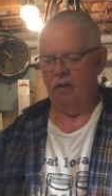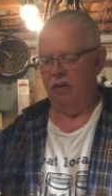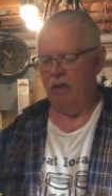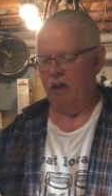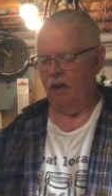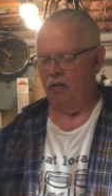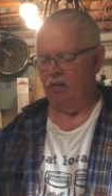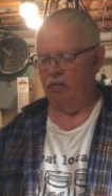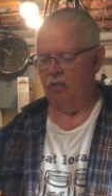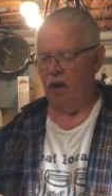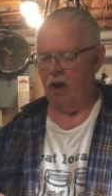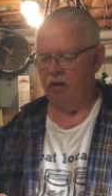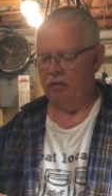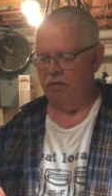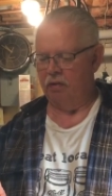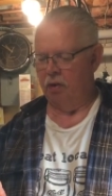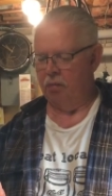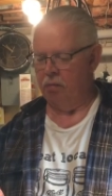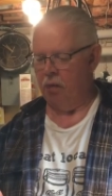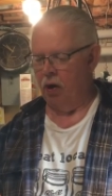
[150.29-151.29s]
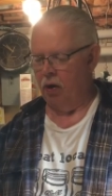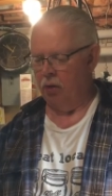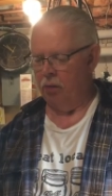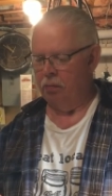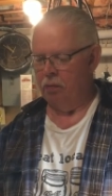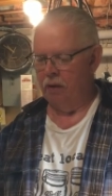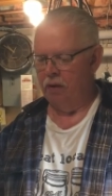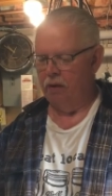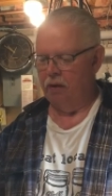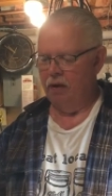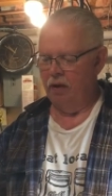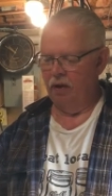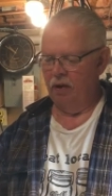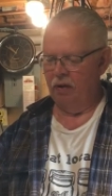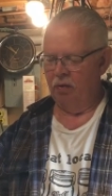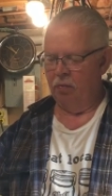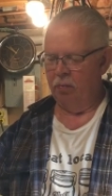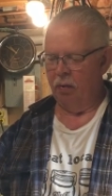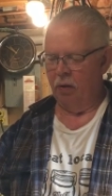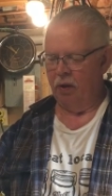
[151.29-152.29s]
They exhaust the bulb,
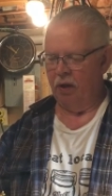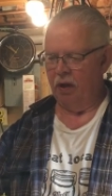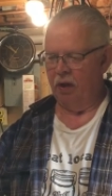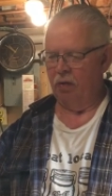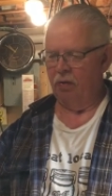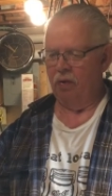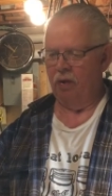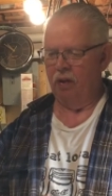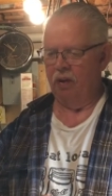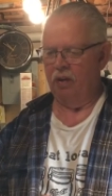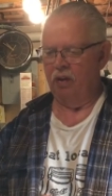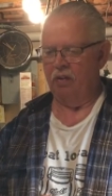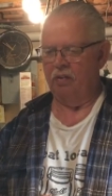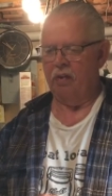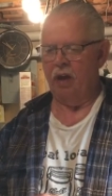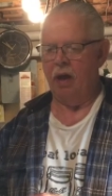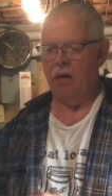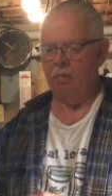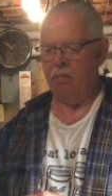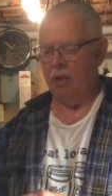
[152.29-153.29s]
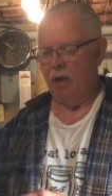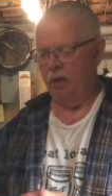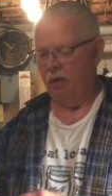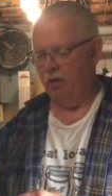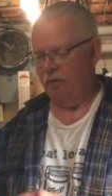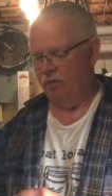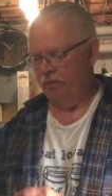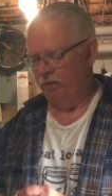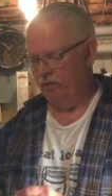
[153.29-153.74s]
putting out the top part.